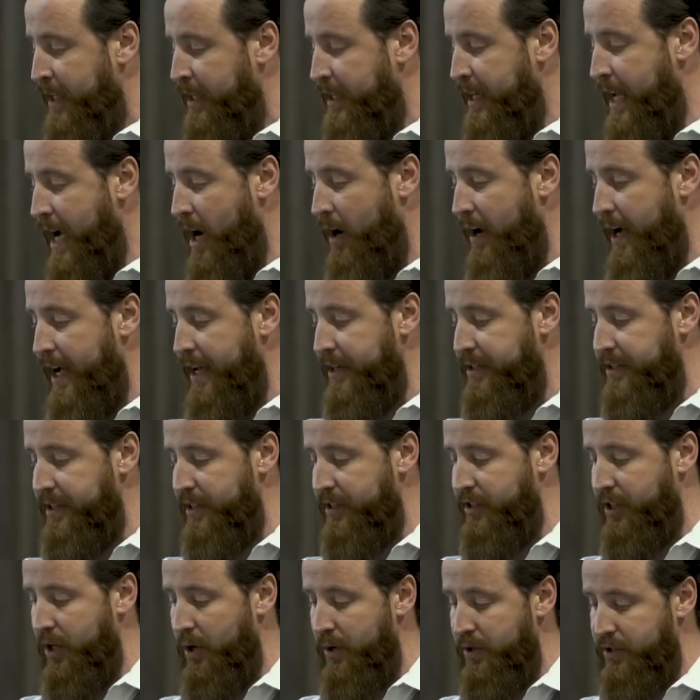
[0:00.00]
Now, as
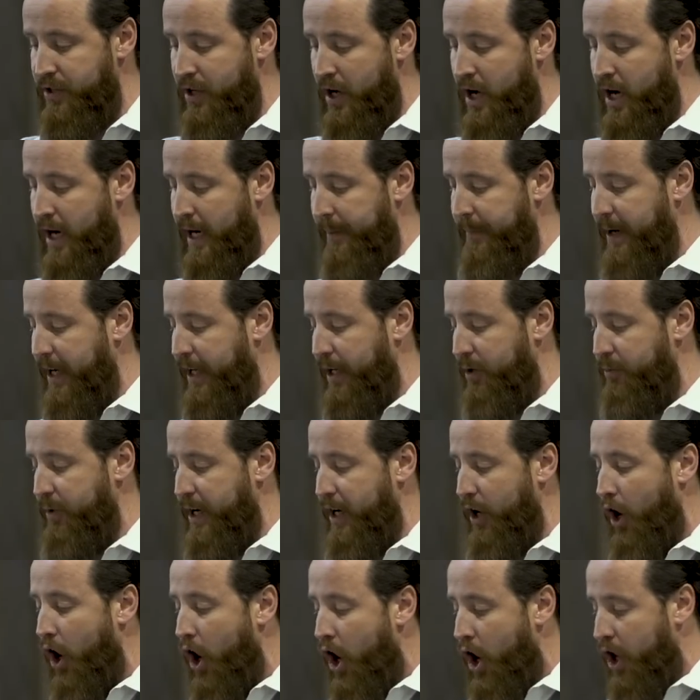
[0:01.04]
this goes on, I'm not going to
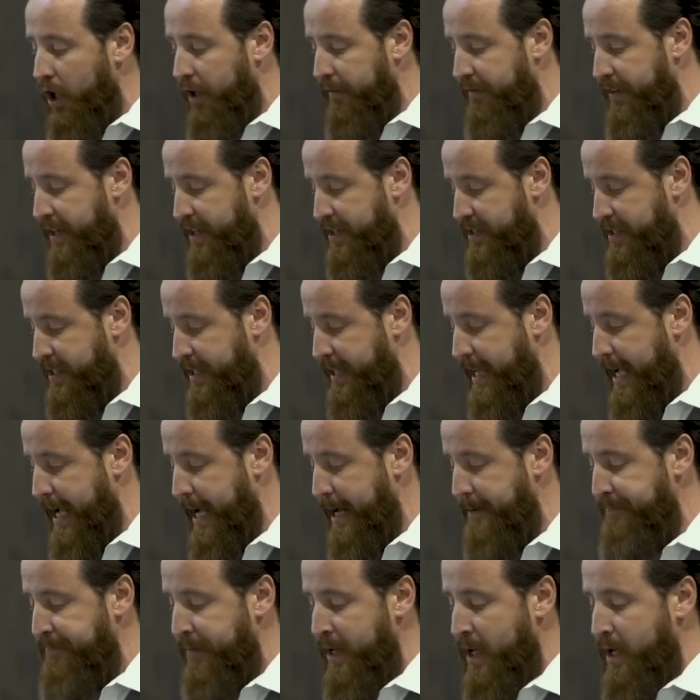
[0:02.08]
read all of this
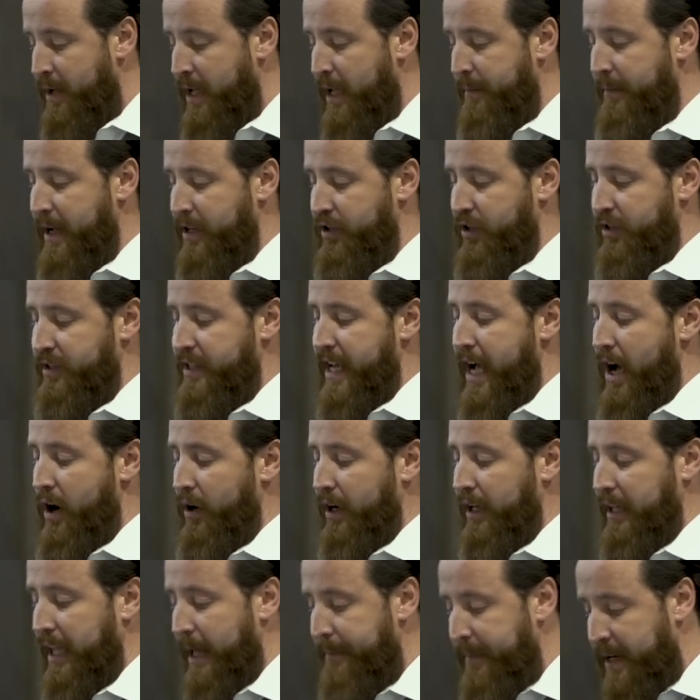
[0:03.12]
today. He mentions how
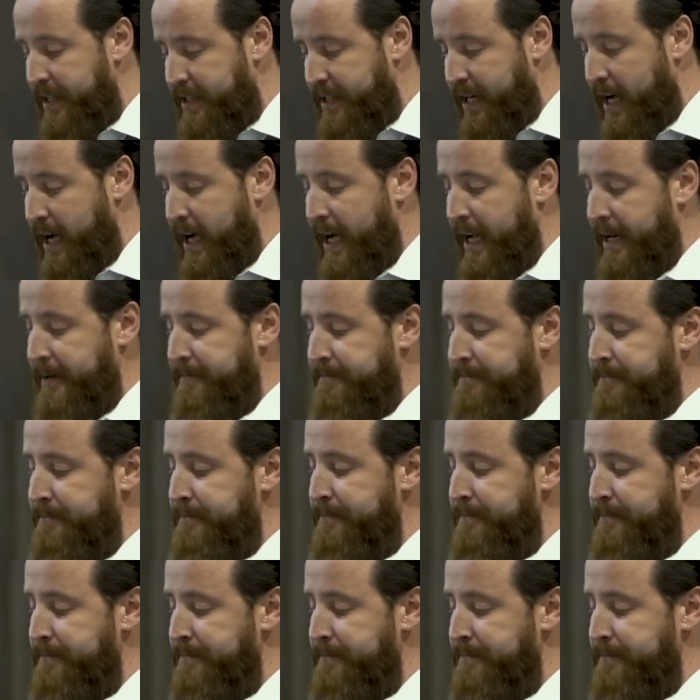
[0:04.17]
Christian